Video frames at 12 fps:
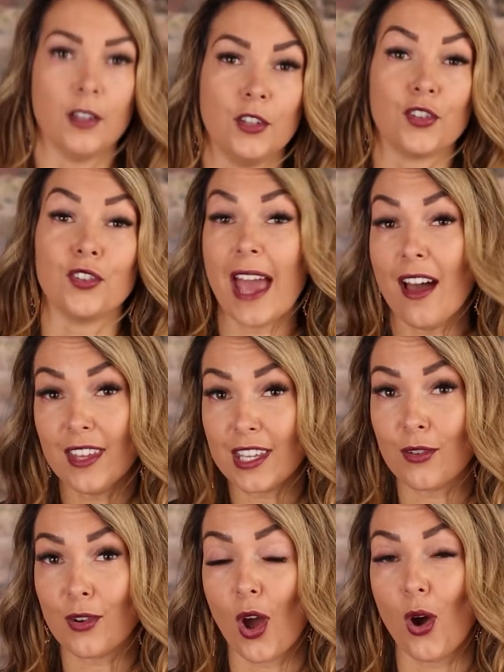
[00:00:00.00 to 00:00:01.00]
So now that
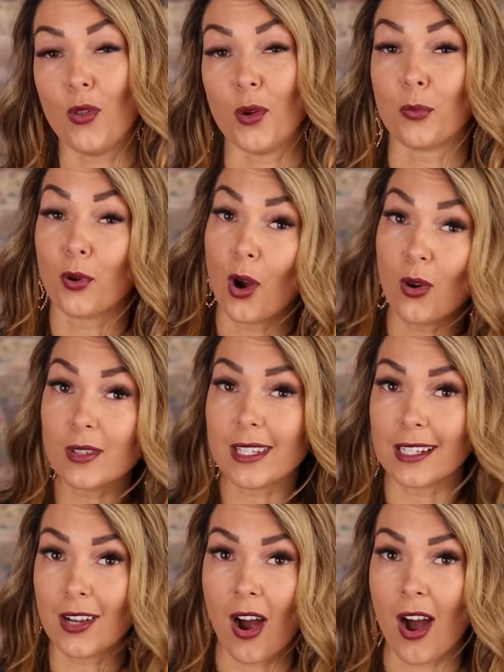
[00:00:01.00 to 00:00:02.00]
you know the pros
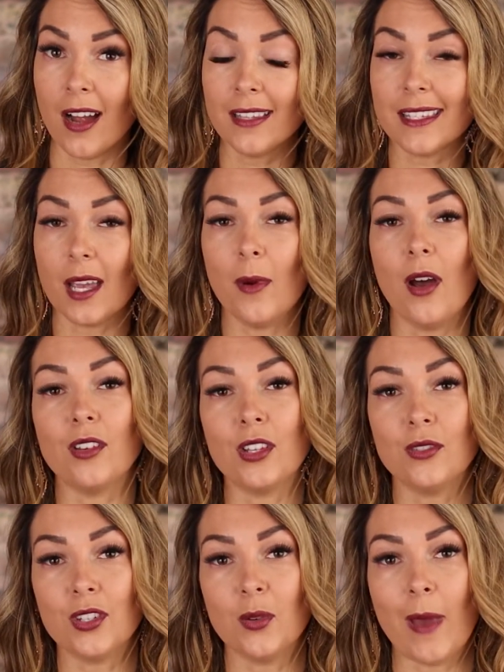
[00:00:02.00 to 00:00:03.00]
and cons about
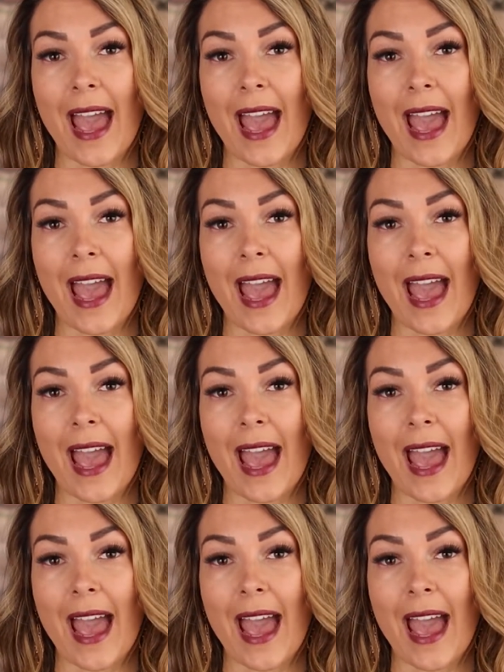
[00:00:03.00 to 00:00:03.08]
YouTube